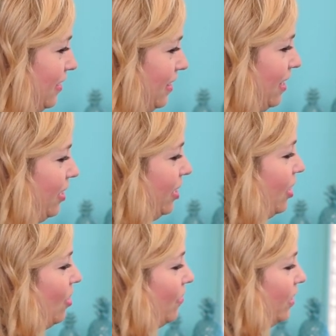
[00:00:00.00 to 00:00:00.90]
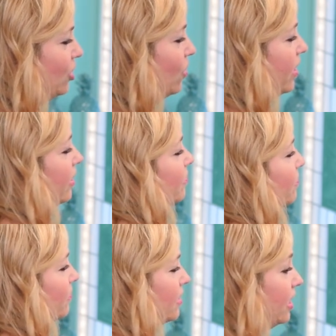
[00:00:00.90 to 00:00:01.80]
There you go, enjoy.
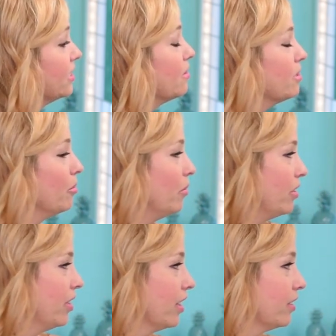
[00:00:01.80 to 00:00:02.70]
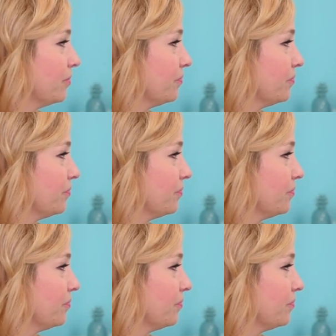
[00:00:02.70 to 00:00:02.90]
Take a sip, tell me what you think.